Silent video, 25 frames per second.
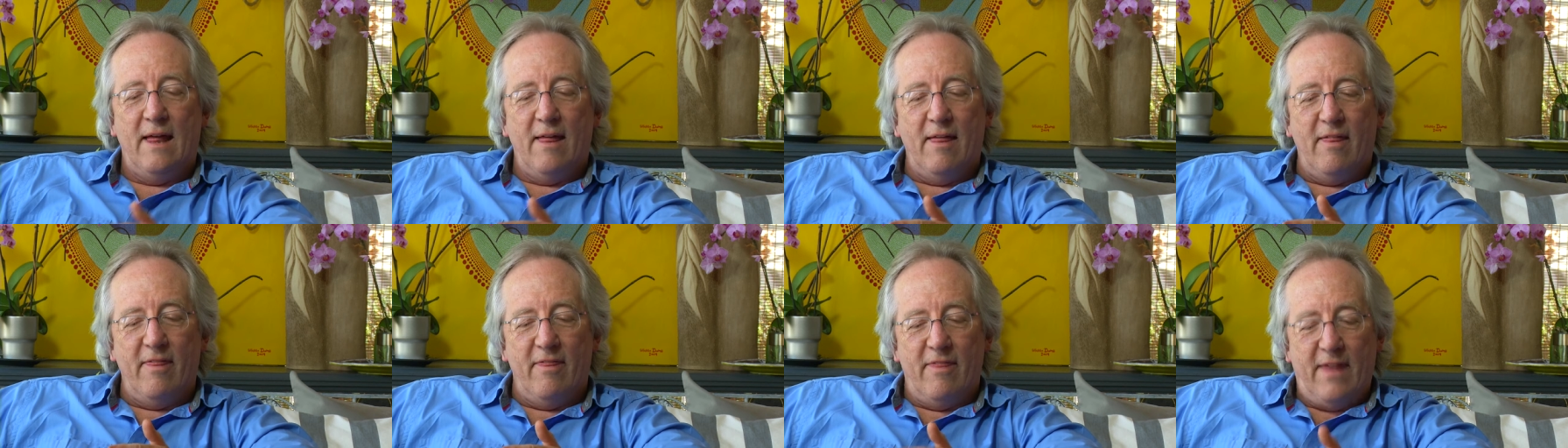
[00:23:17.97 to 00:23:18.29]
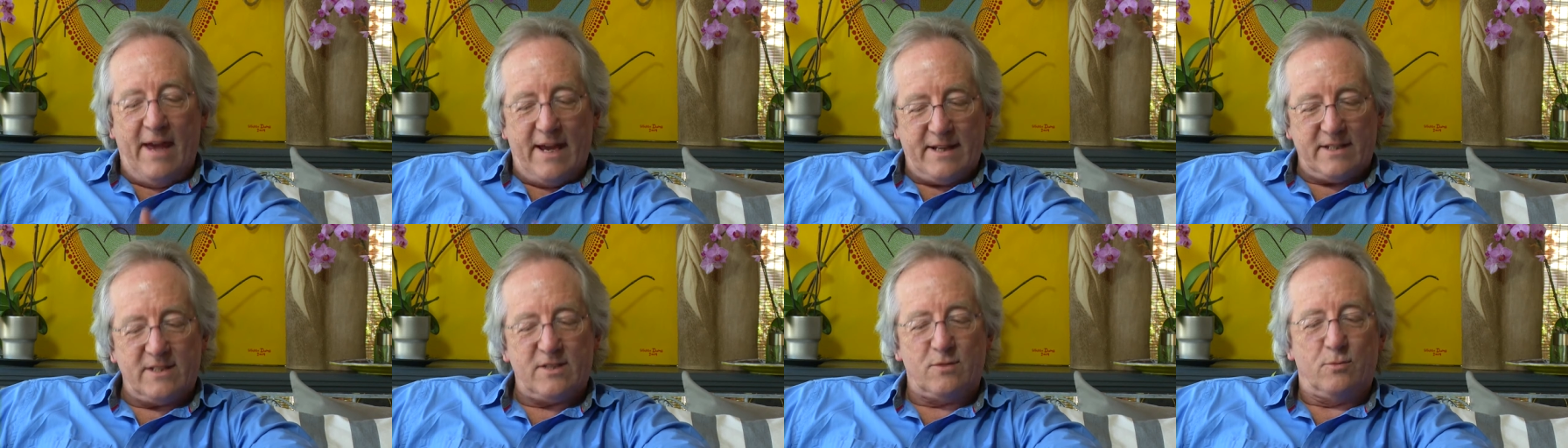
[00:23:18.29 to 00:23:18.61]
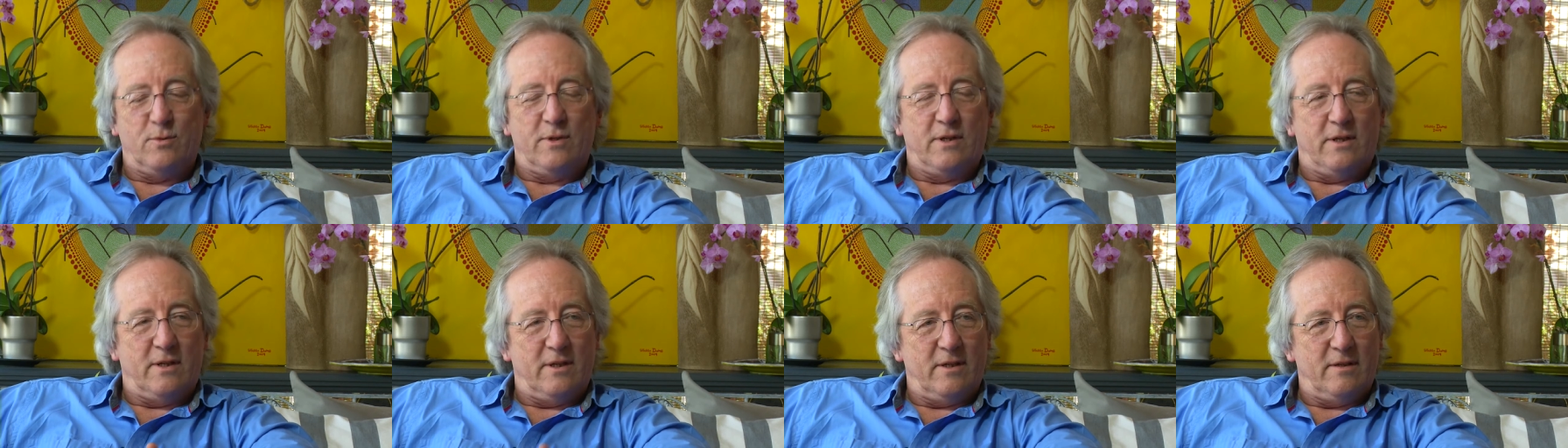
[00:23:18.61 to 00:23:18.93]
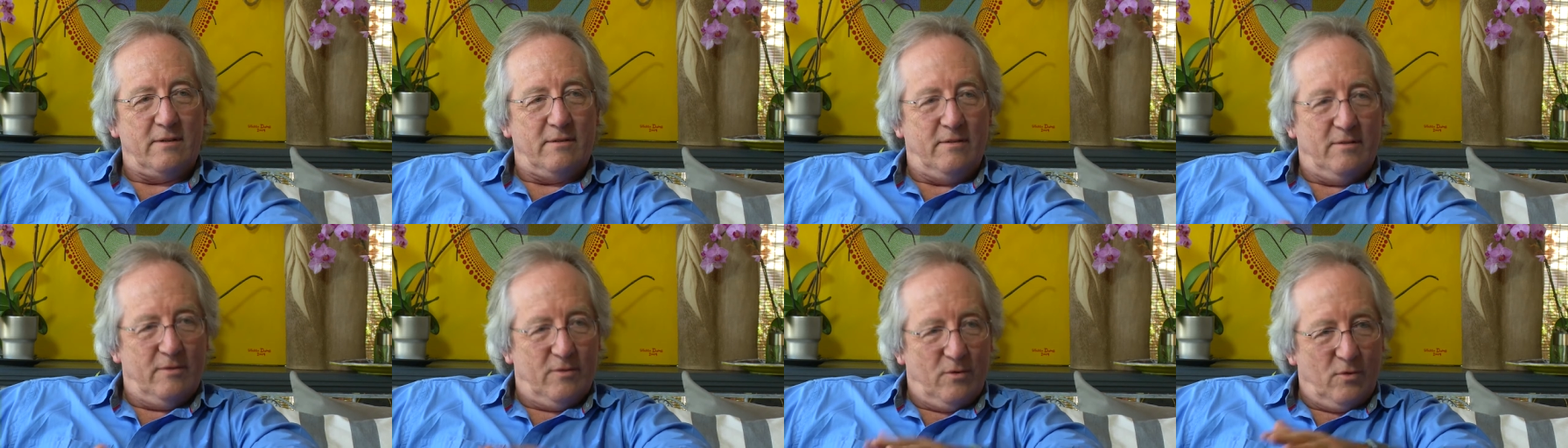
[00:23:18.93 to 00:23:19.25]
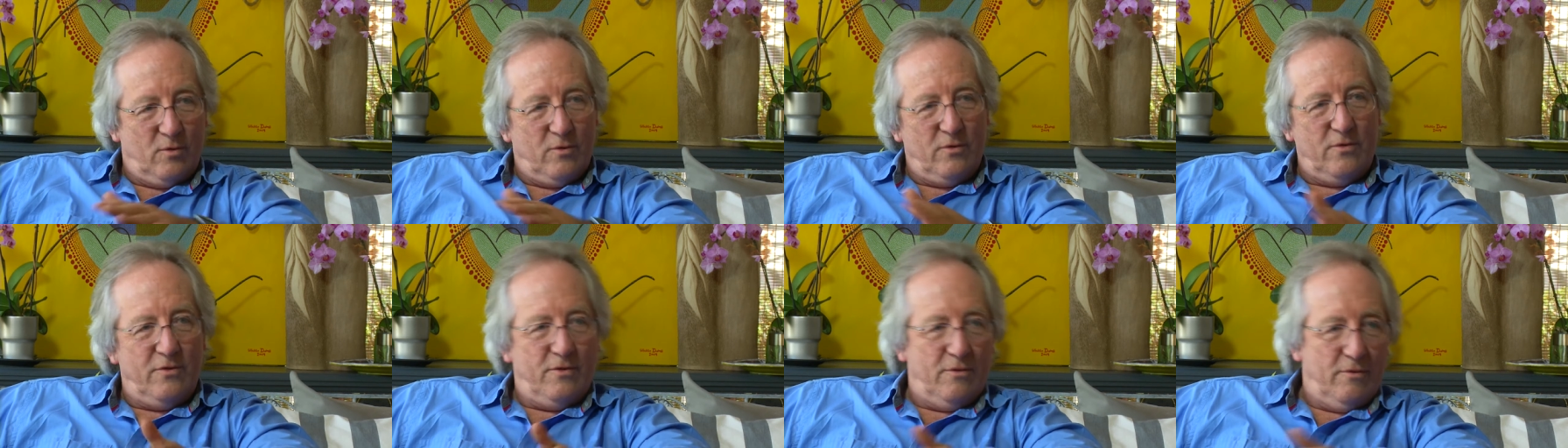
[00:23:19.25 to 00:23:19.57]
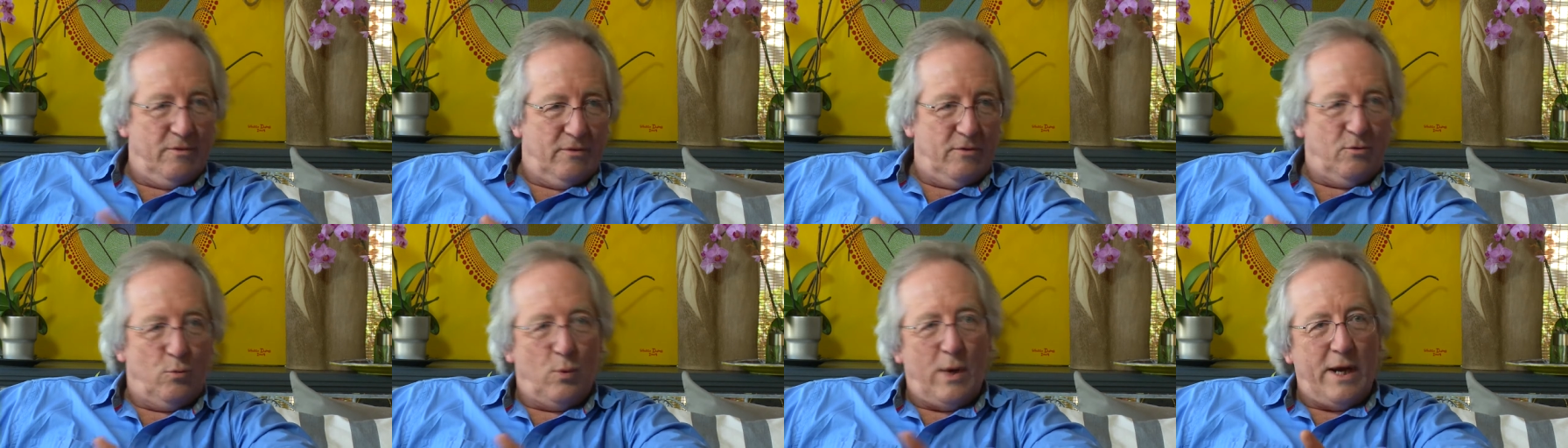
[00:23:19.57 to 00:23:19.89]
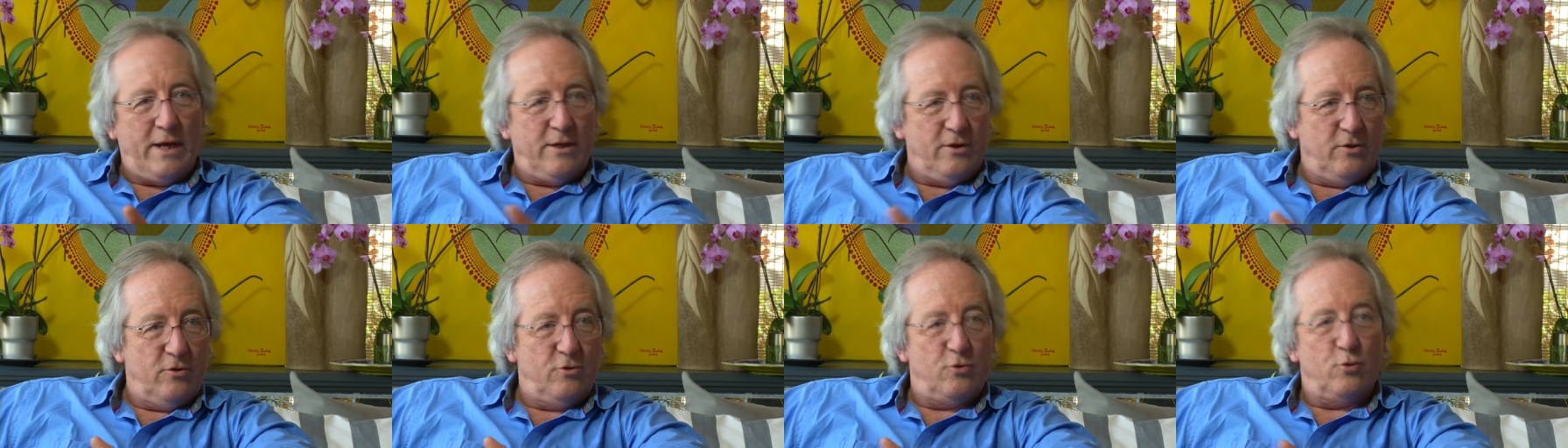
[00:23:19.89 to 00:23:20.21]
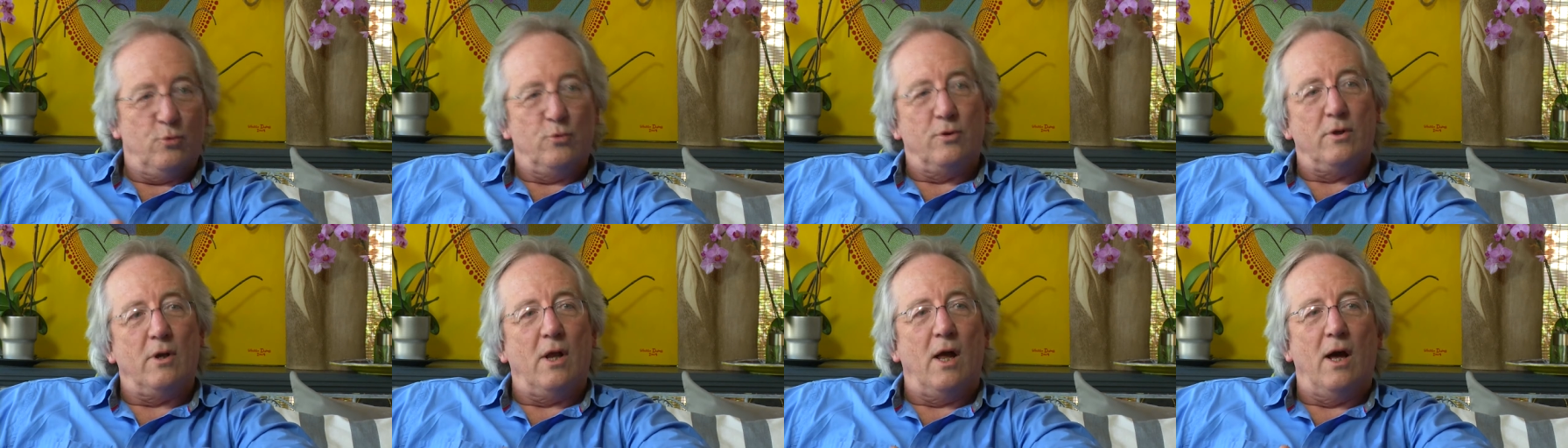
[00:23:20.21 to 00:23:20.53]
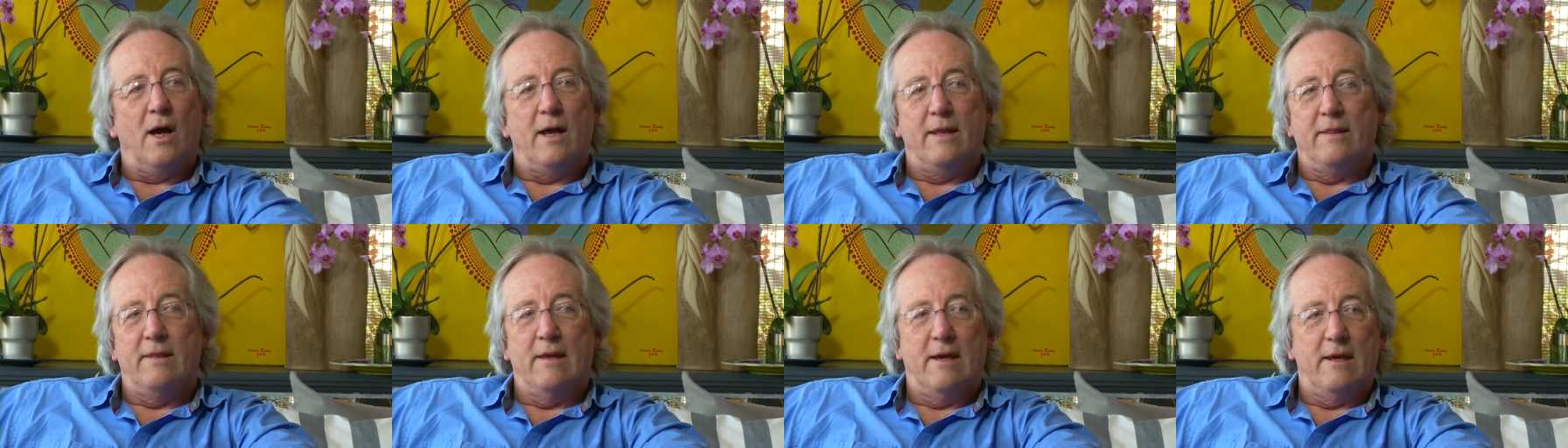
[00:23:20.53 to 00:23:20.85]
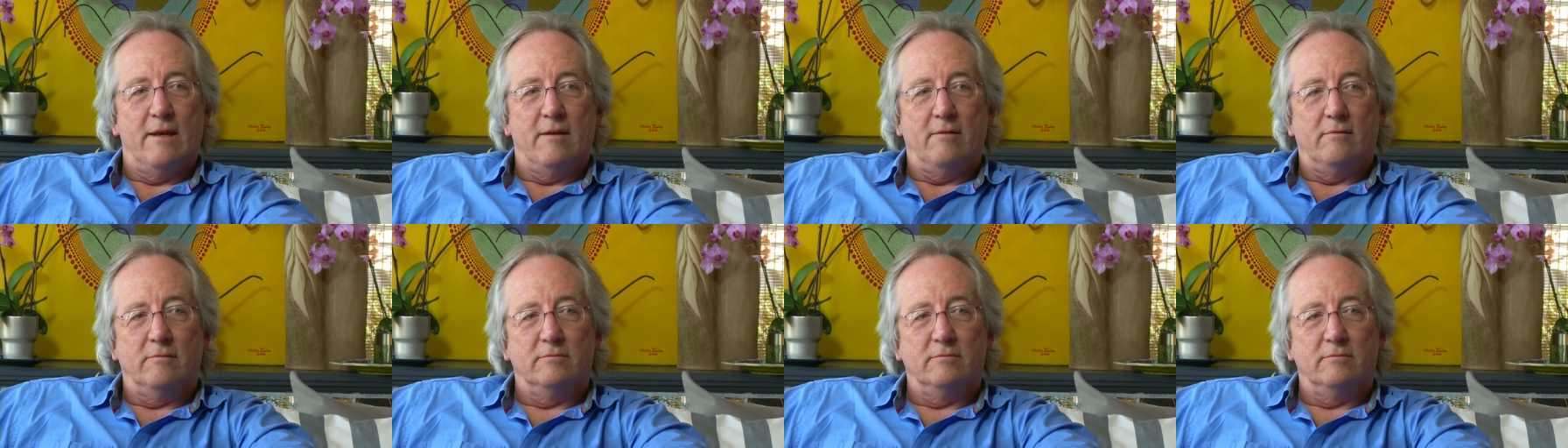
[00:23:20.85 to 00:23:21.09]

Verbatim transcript: That's where do you draw the line then?